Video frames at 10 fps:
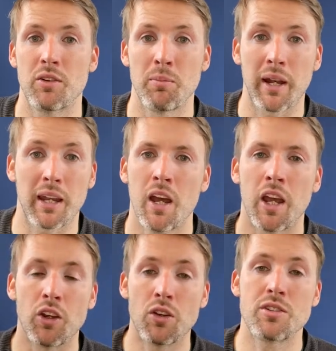for money.
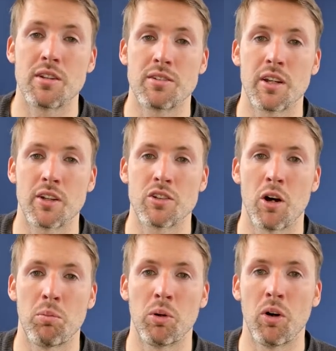He uses the
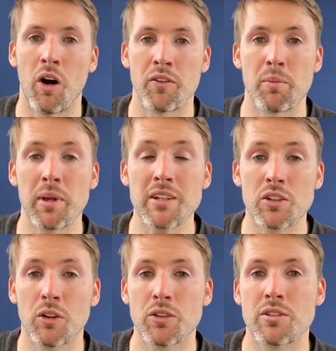example of the
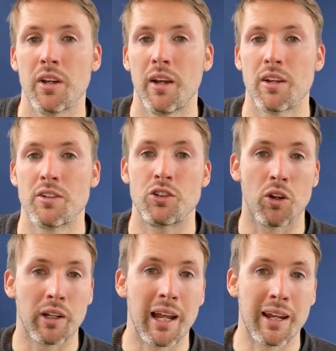Beatles.
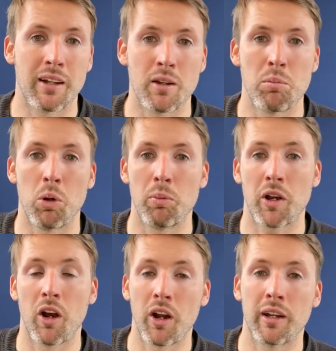John Lennon and Paul
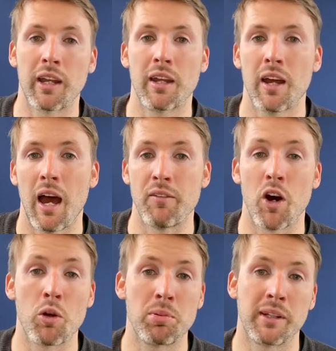McCartney have
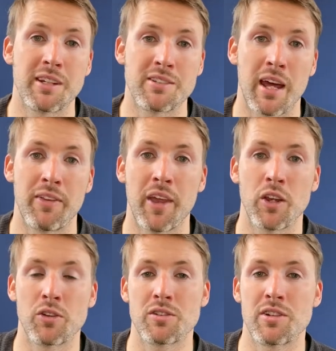openly said they
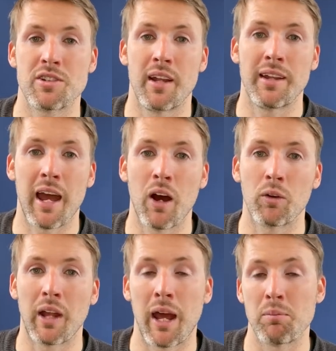used to sit
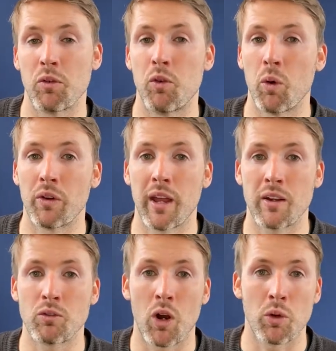down and before they
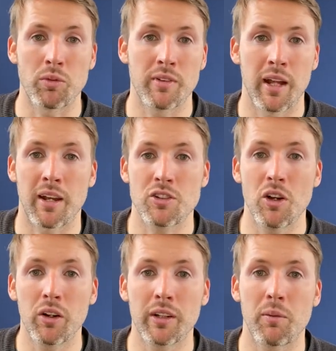wrote their next
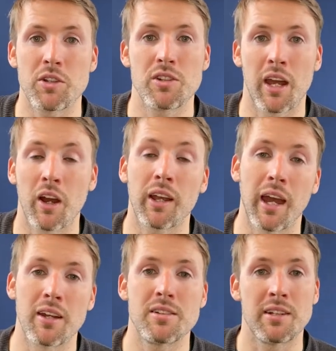song, they would say,
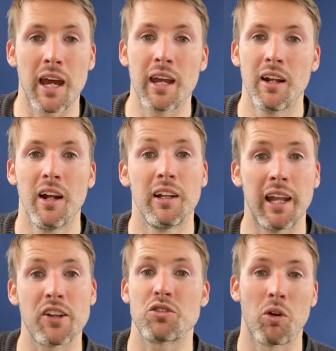okay, today
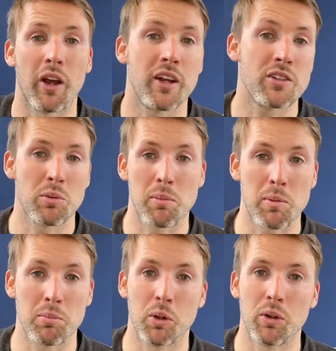let's write a
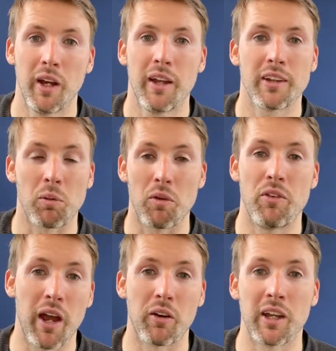swimming pool. They were
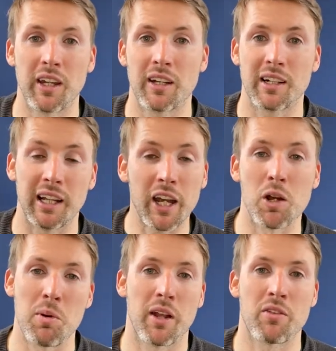very
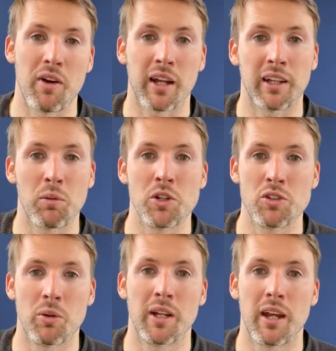clear about the fact they were
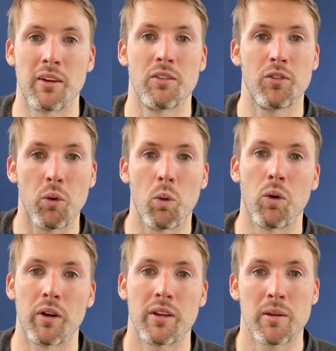doing it
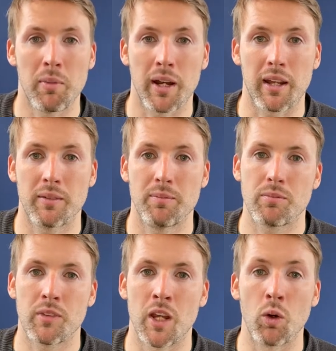for the money
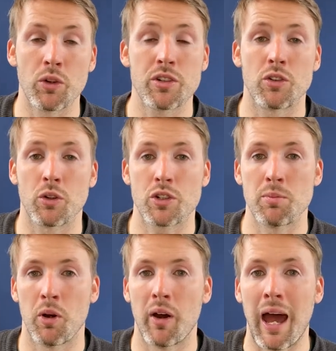he also talks
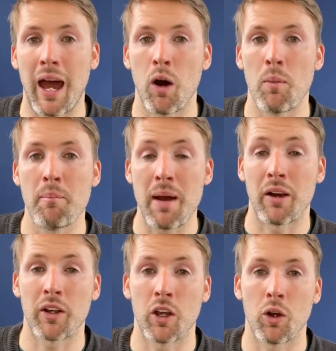about how
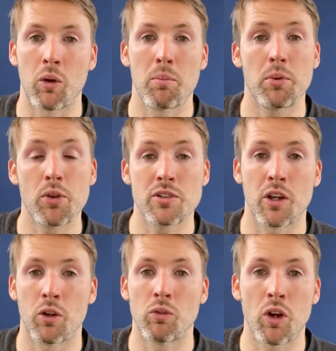Mario
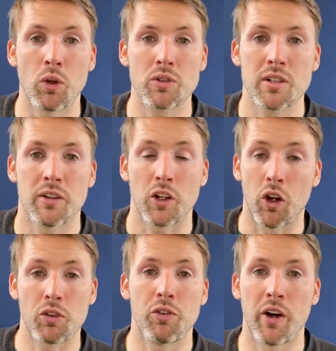Puzo wrote The
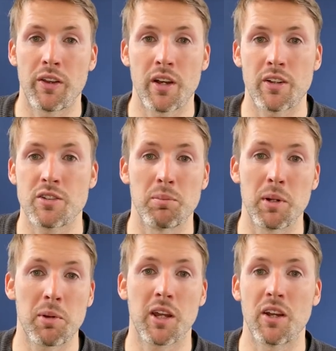Godfather
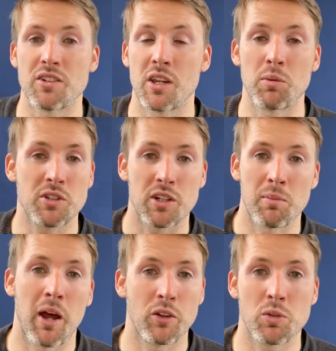simply because he was in
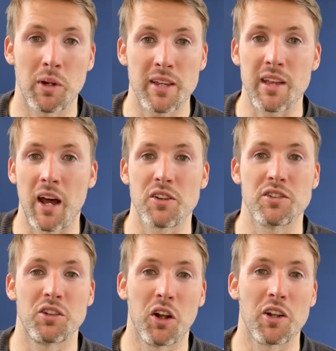about
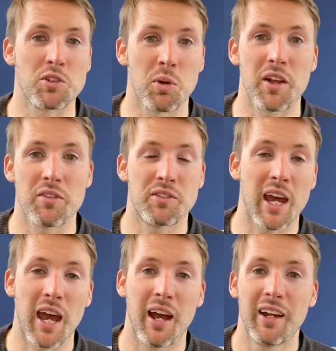$20,000 worth of
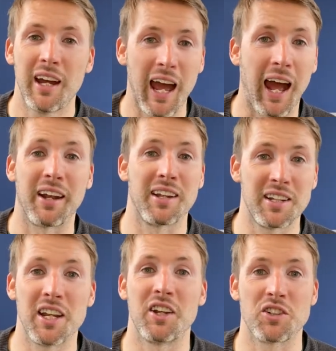debt and he
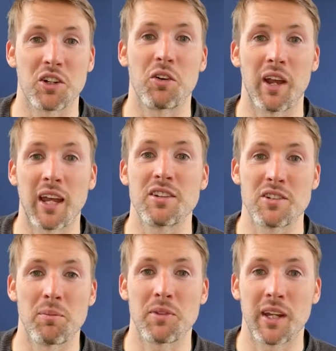needed to create
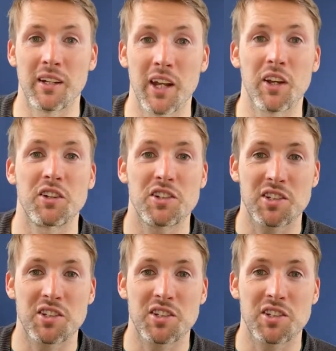something he could